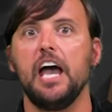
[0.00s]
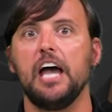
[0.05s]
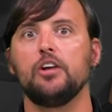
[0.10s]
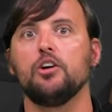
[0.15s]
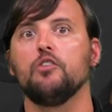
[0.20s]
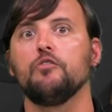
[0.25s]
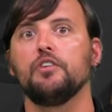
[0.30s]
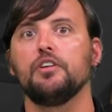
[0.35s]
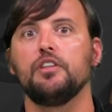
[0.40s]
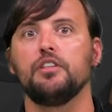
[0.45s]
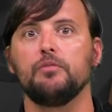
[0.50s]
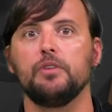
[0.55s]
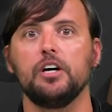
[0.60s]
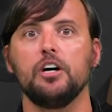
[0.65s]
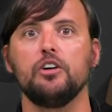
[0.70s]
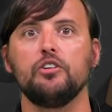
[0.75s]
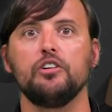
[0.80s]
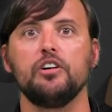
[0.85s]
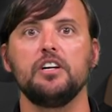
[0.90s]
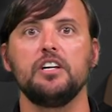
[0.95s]
and over
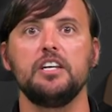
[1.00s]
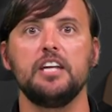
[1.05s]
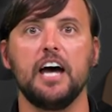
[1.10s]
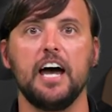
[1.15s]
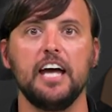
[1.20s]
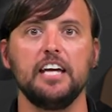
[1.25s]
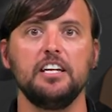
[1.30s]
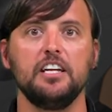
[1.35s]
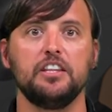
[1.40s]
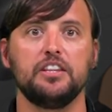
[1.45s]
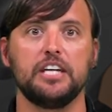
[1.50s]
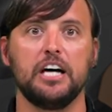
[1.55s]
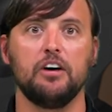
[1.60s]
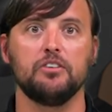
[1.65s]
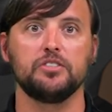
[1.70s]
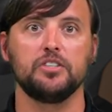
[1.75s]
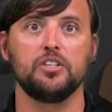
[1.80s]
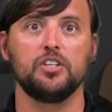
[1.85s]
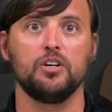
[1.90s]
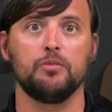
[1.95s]

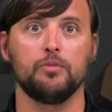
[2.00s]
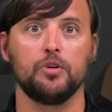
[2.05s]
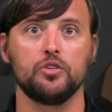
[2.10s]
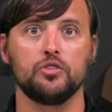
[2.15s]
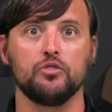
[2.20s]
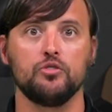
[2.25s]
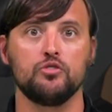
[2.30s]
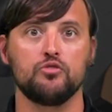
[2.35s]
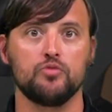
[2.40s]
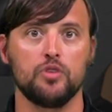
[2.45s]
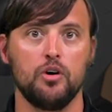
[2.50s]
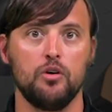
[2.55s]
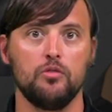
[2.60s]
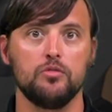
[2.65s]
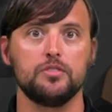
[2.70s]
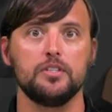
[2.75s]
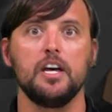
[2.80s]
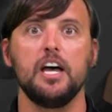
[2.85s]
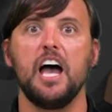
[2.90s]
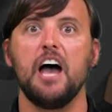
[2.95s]
390,000 commercial
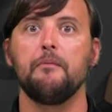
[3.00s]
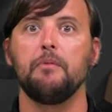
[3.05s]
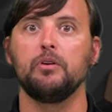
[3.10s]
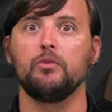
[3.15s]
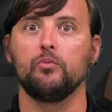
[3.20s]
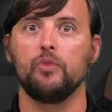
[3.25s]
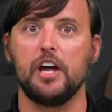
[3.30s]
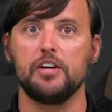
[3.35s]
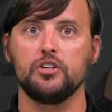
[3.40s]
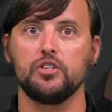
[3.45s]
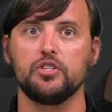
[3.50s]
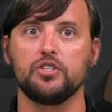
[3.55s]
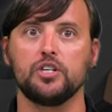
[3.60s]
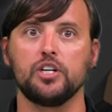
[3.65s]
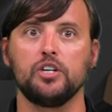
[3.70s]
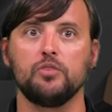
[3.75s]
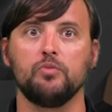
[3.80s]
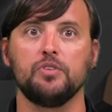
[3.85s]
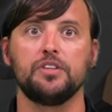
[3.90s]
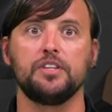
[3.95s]
drones have been
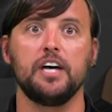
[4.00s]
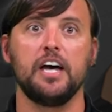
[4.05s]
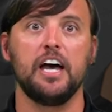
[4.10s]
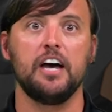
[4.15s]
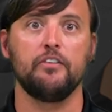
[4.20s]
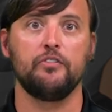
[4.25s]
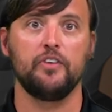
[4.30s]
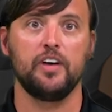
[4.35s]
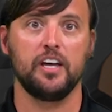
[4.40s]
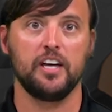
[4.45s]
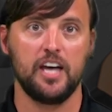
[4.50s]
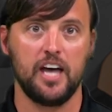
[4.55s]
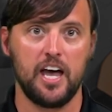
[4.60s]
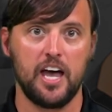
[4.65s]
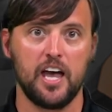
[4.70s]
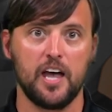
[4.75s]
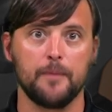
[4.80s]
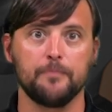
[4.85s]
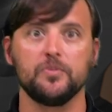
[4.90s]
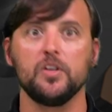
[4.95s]
registered with the
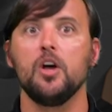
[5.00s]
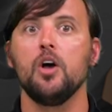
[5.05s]
FAA,